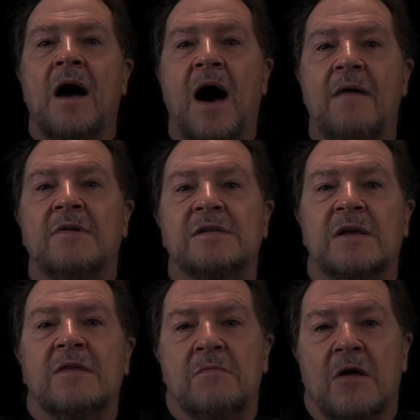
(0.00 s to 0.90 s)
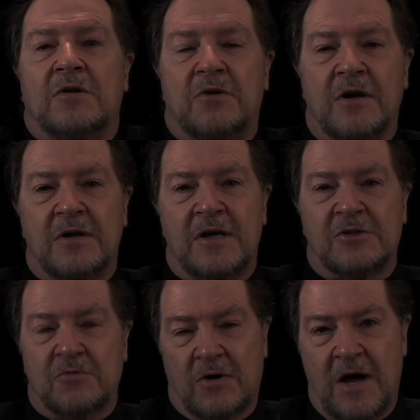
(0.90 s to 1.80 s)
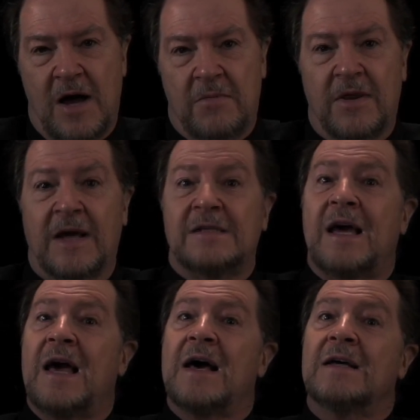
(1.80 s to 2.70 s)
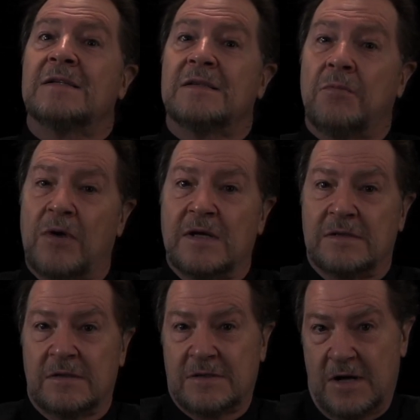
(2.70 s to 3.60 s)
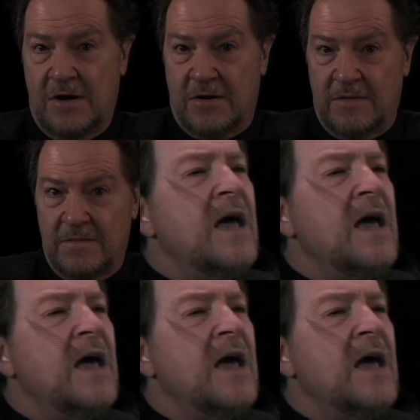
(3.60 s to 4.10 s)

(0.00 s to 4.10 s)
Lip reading: Obviously, the military-industrial complex has the president's ear.